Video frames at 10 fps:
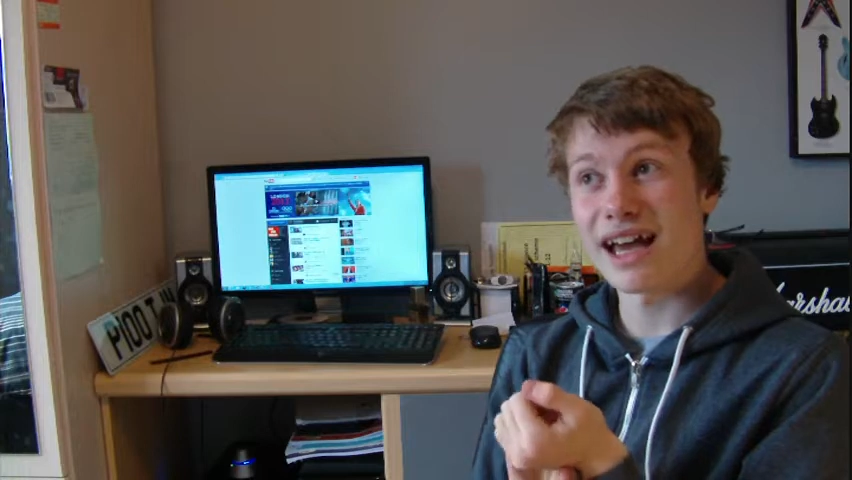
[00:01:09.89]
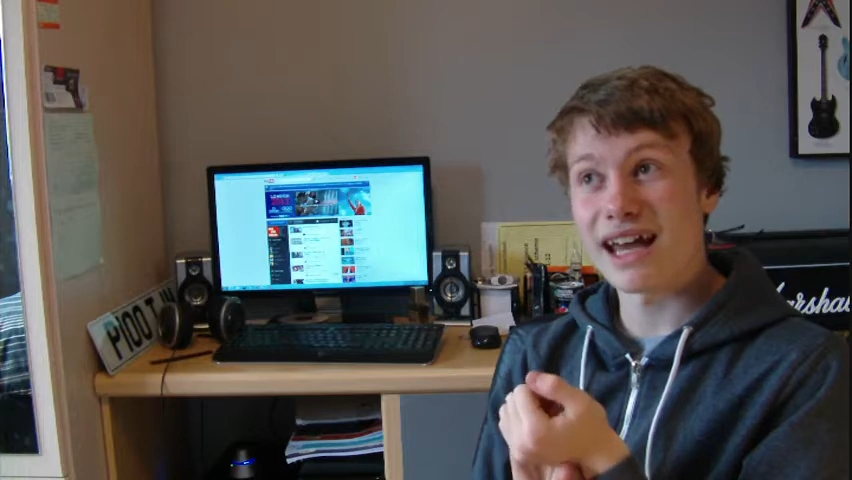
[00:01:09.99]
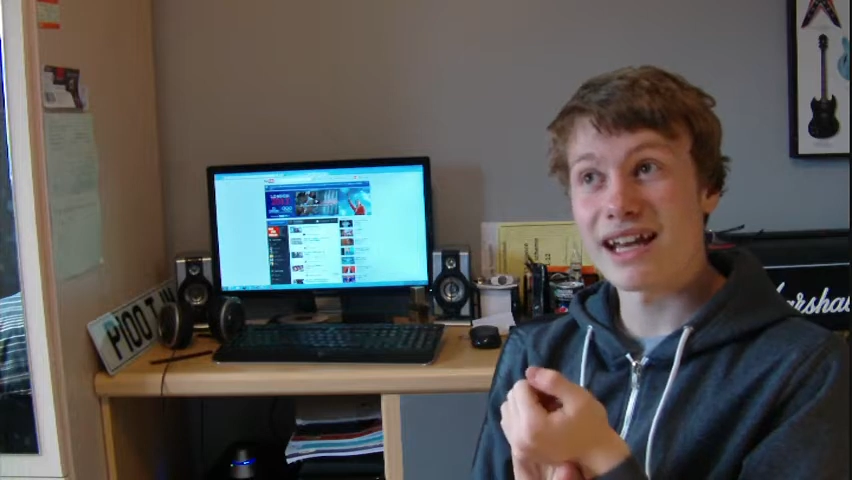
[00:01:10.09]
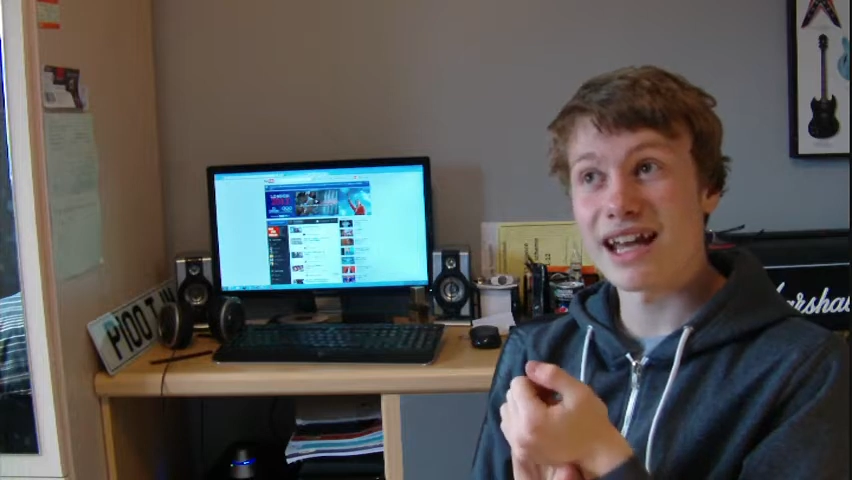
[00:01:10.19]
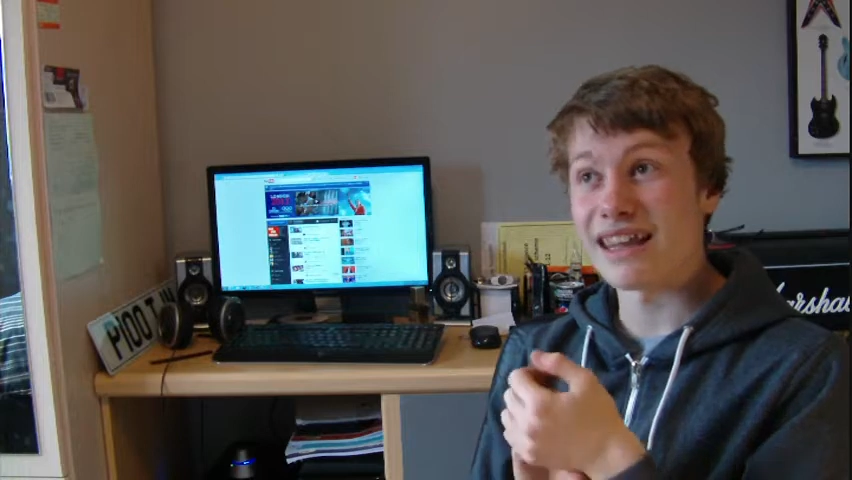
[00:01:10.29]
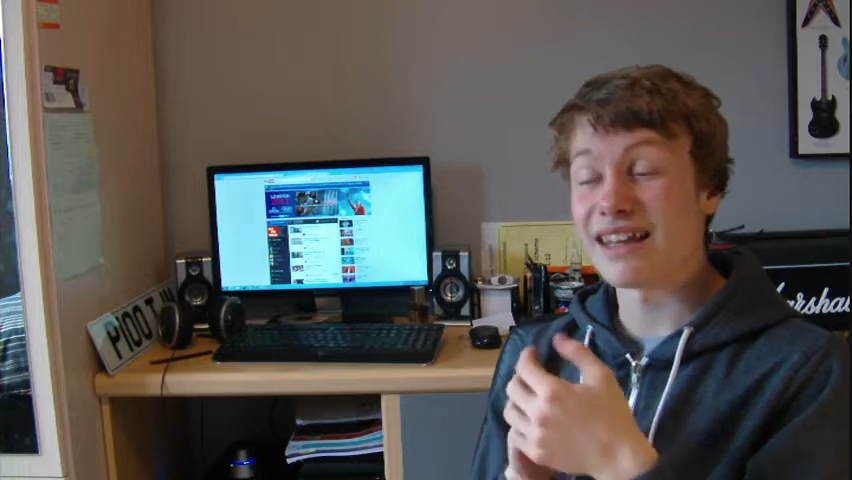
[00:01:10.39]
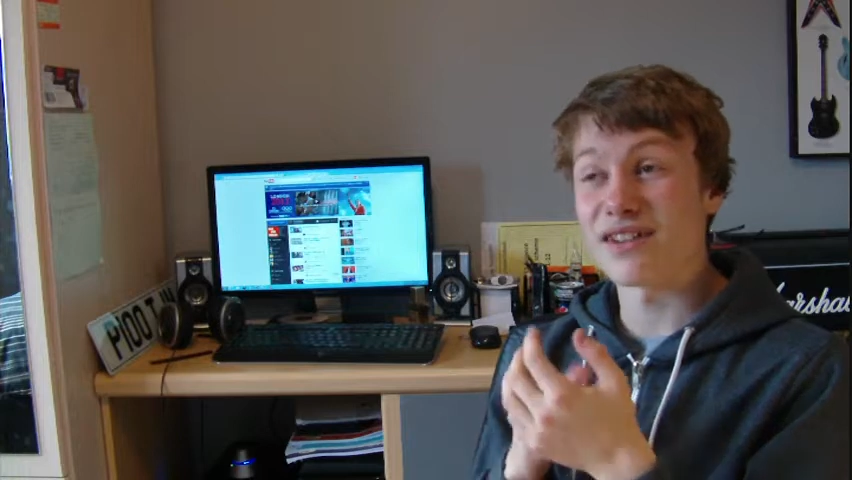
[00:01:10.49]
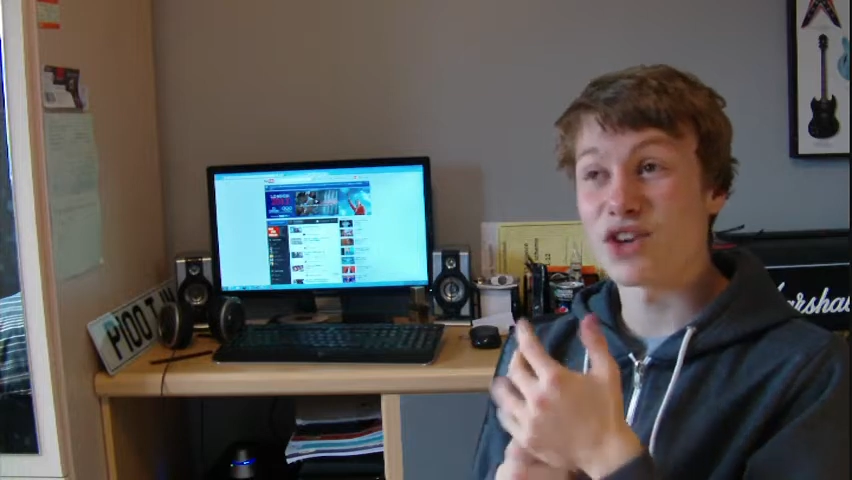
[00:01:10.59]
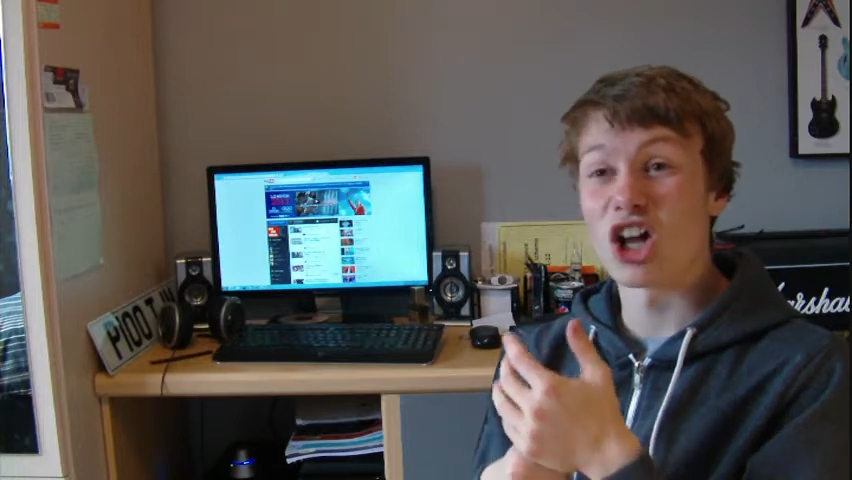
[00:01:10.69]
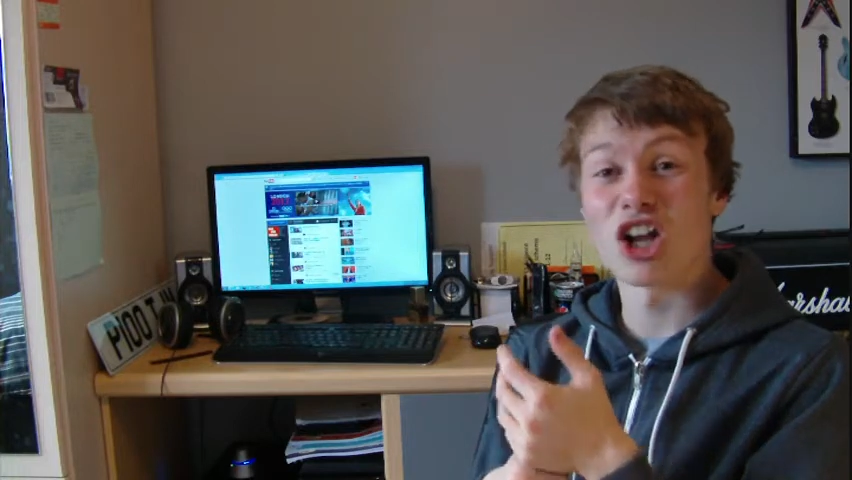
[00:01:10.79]
and
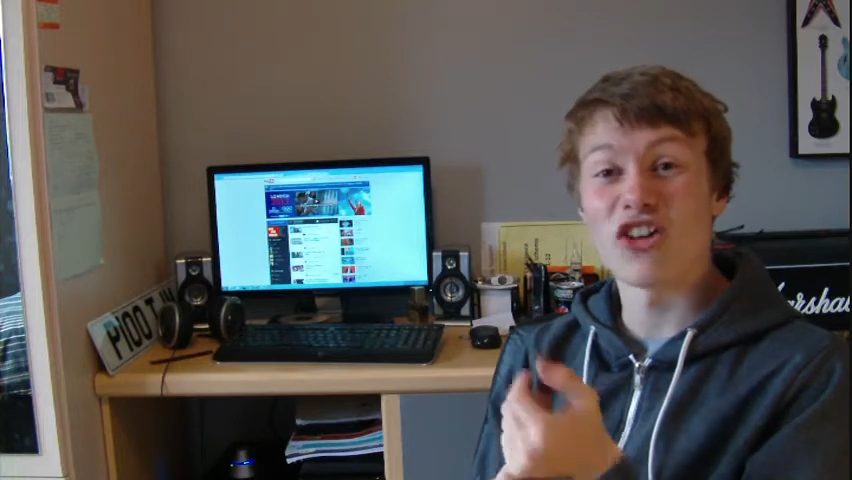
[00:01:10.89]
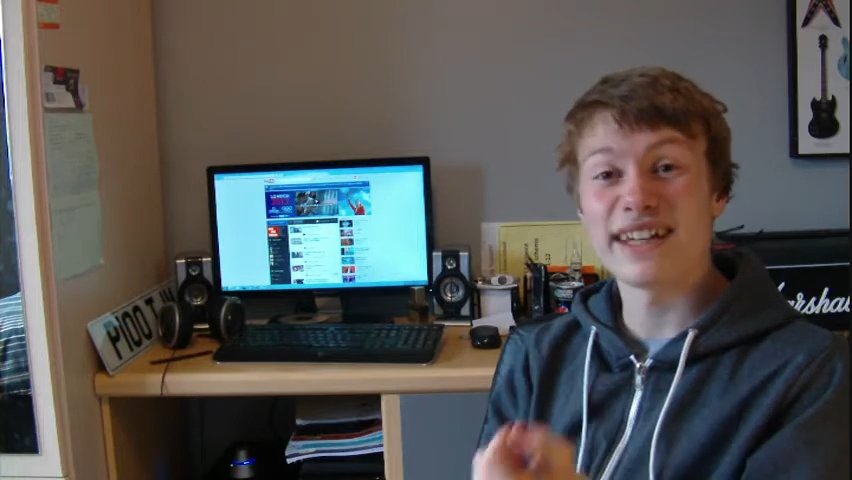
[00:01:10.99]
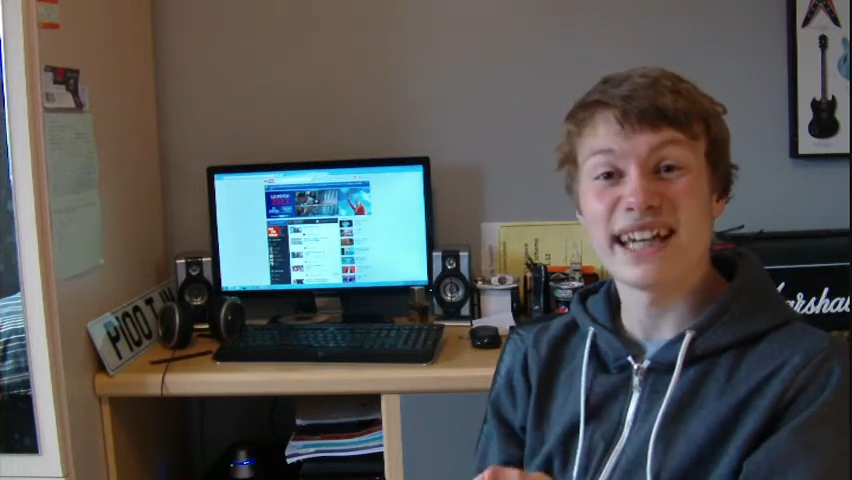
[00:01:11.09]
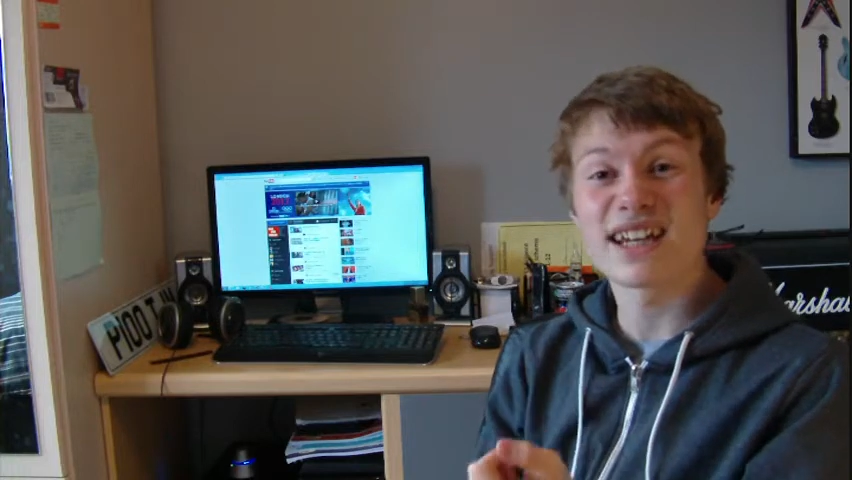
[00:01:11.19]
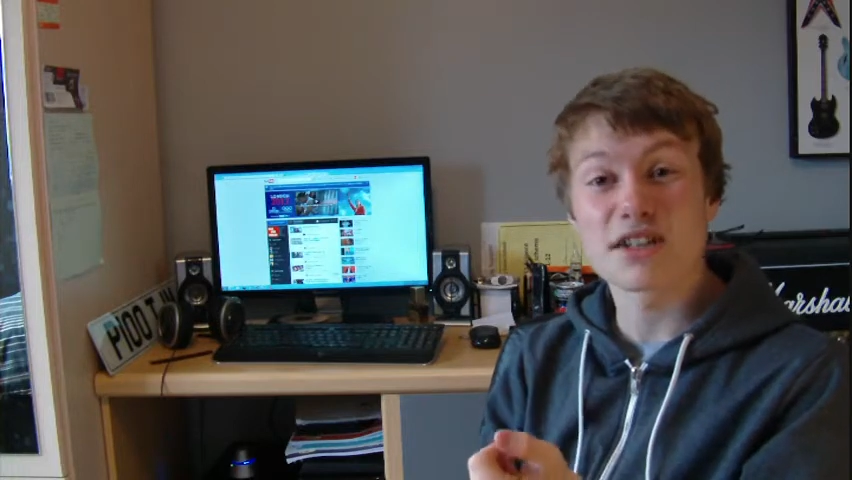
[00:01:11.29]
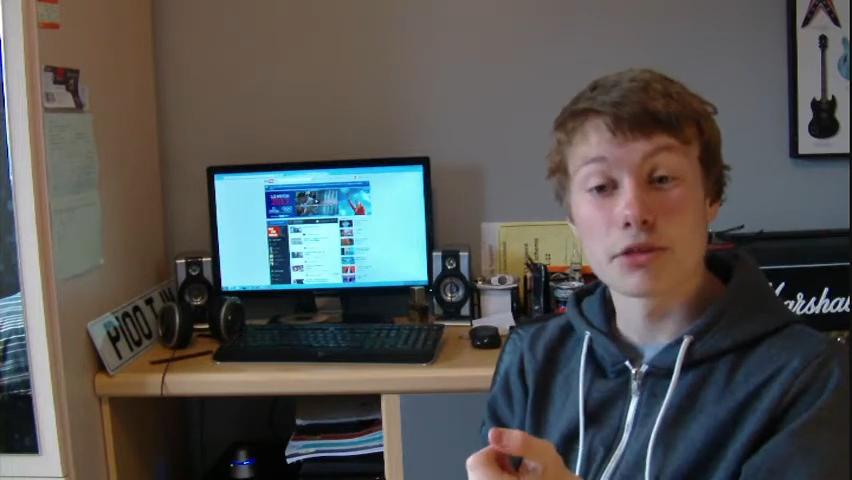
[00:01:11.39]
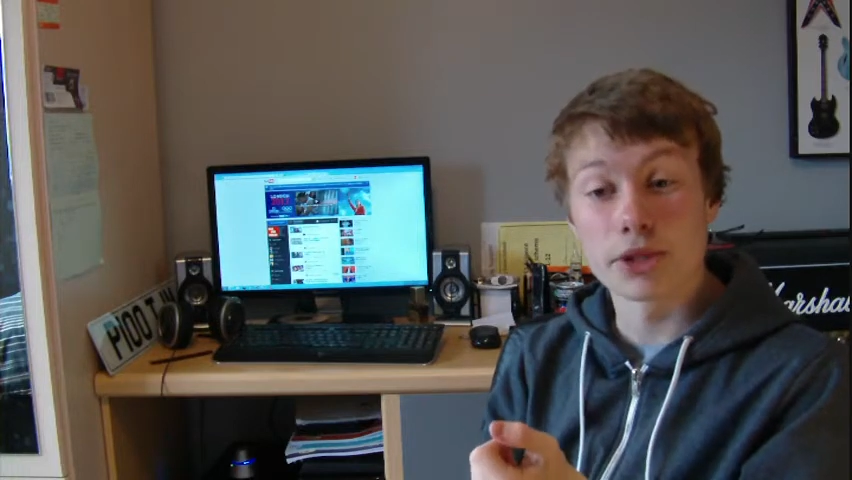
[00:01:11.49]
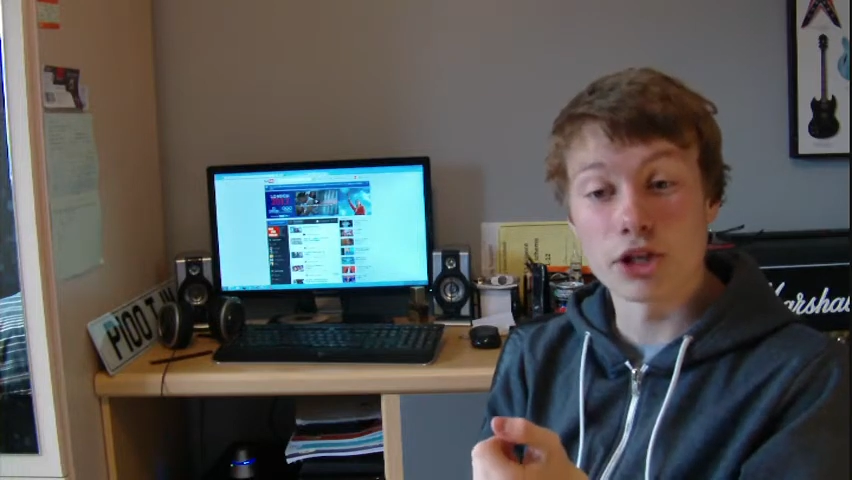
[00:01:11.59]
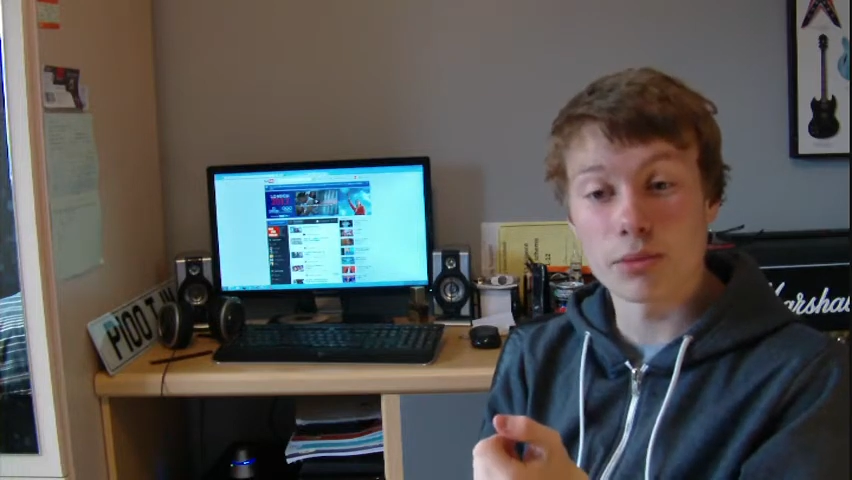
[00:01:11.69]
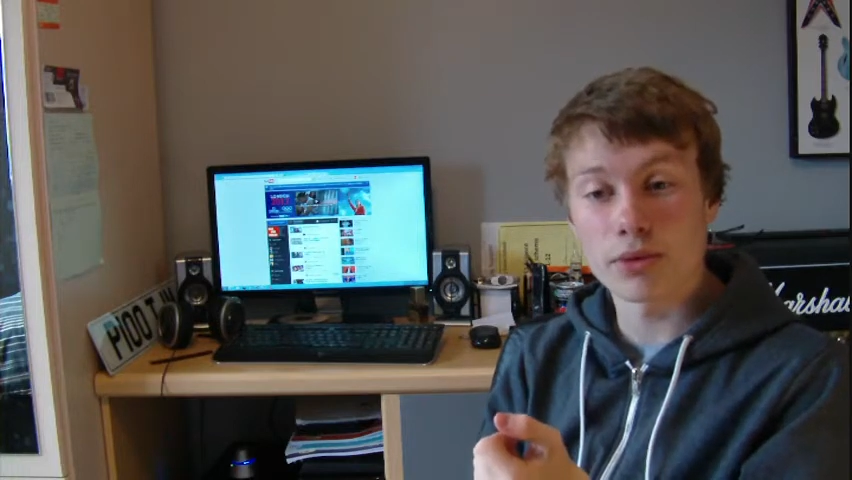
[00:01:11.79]
then I've got a lot of gigs
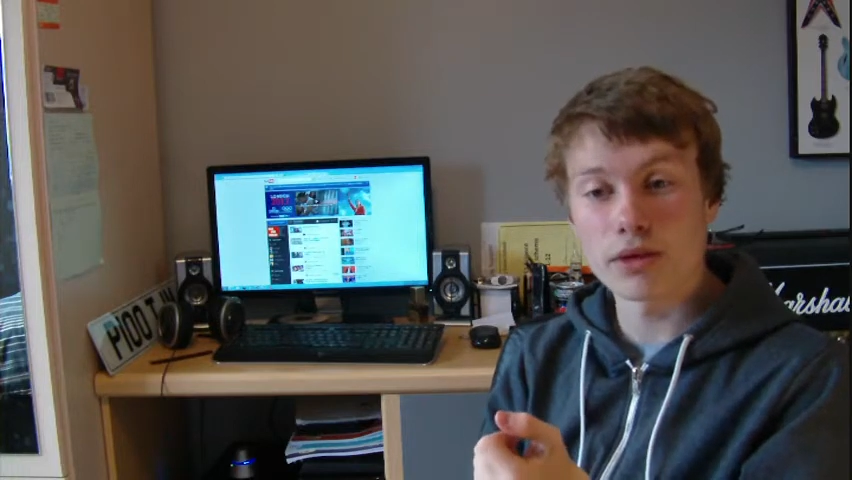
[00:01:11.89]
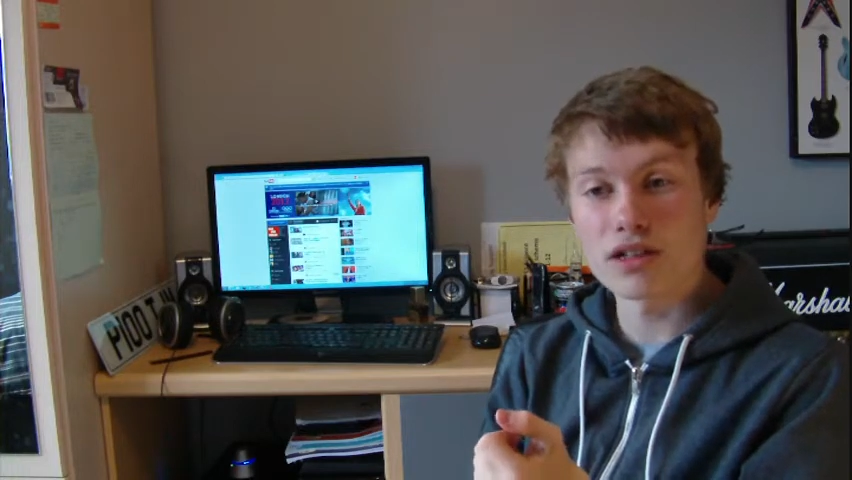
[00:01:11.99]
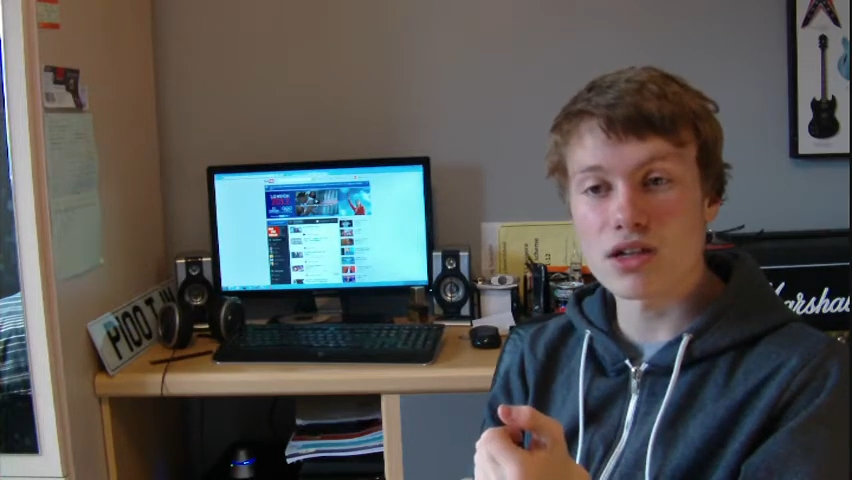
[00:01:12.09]
coming up,